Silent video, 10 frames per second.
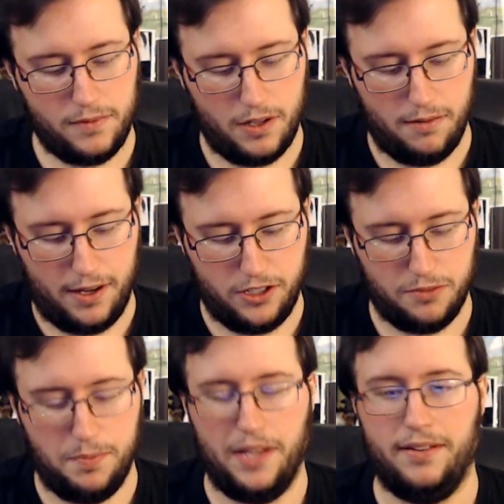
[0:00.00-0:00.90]
oh, I
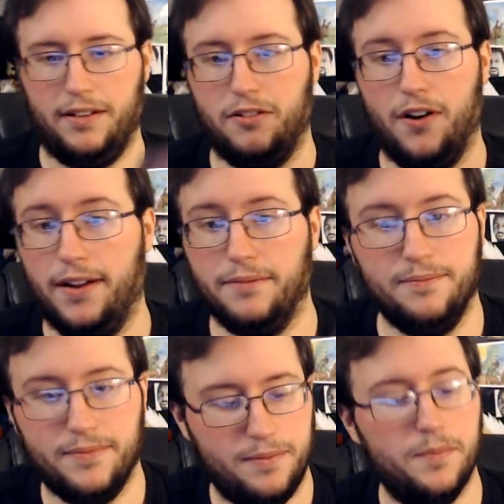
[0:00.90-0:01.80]
just bent it. Great,
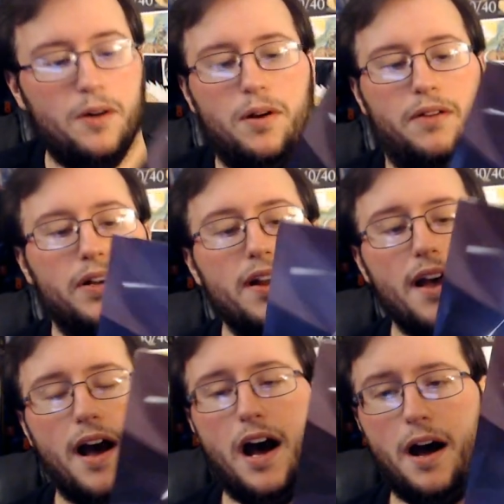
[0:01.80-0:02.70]
but whatever.
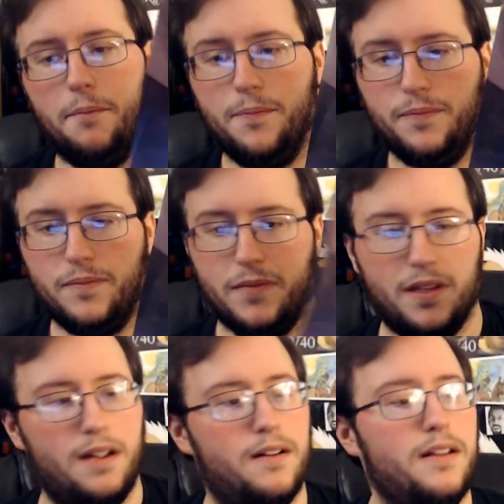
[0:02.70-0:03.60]
Um,
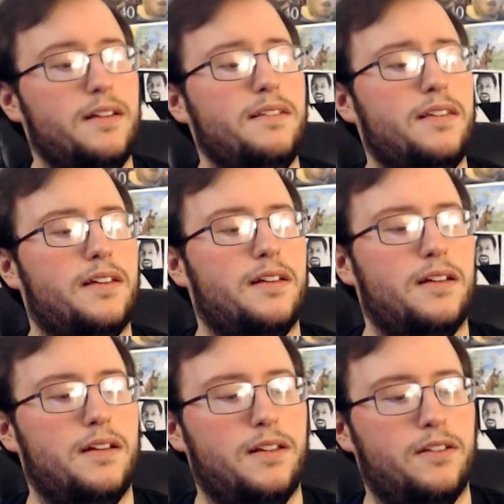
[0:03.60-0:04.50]
there it is.
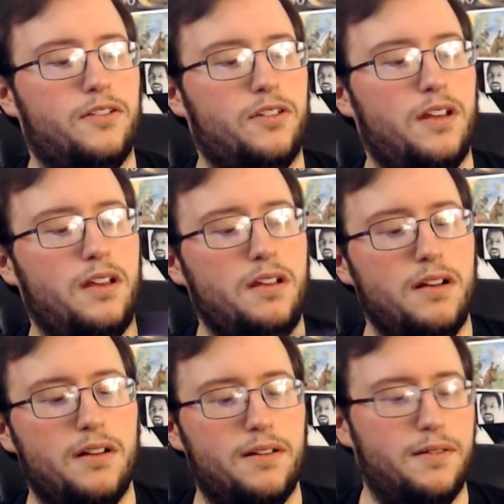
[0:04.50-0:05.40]
Let's see.
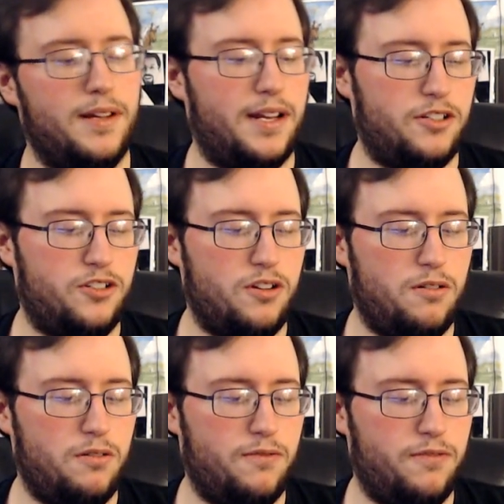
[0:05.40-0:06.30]
Can I
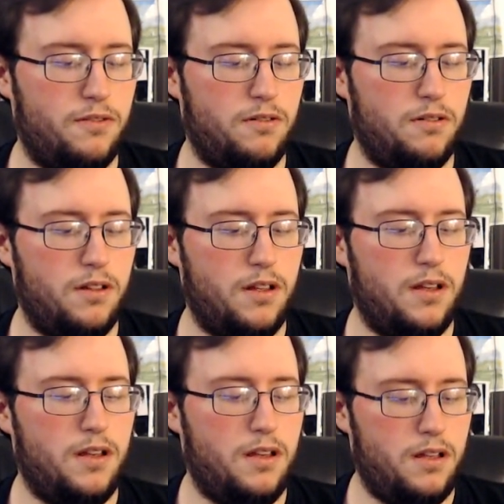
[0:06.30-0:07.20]
show the full?
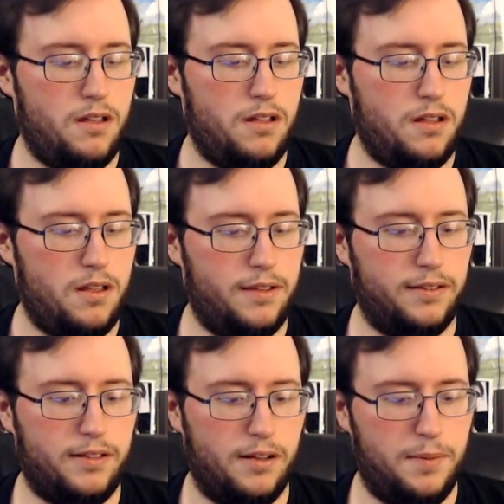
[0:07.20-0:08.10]
Is
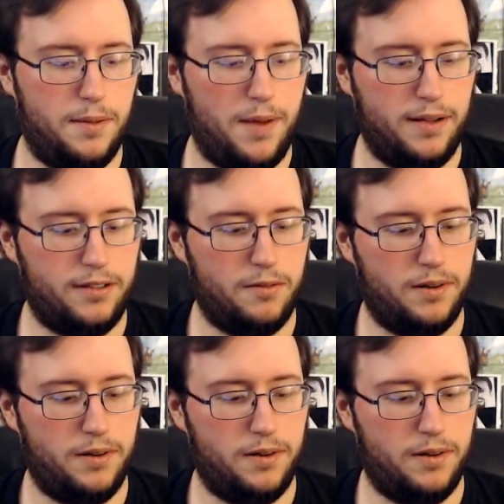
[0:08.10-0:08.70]
this gonna be the box art we